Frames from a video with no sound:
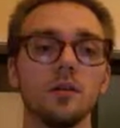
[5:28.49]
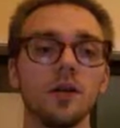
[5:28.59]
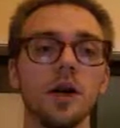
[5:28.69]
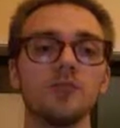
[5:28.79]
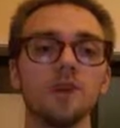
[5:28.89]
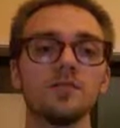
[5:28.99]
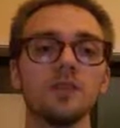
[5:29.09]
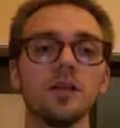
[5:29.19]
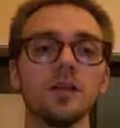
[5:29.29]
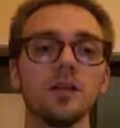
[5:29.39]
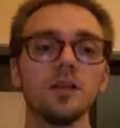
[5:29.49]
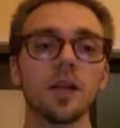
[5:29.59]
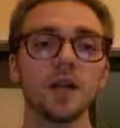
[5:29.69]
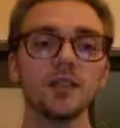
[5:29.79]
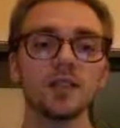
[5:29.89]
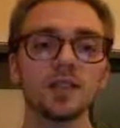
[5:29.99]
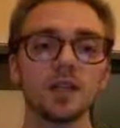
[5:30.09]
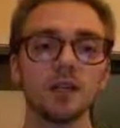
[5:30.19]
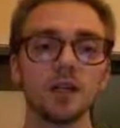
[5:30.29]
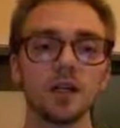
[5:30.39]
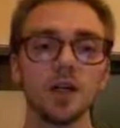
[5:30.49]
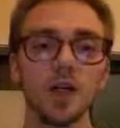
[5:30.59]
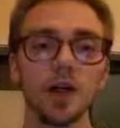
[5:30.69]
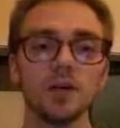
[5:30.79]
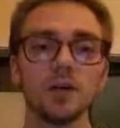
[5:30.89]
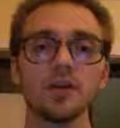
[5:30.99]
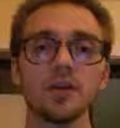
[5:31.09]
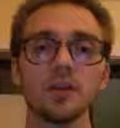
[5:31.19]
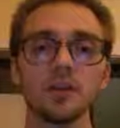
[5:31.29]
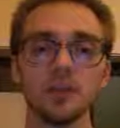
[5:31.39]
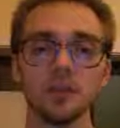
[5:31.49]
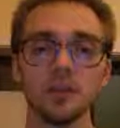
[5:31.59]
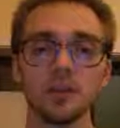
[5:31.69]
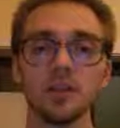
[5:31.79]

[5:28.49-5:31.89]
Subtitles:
I forgive myself that I have accepted and allowed systems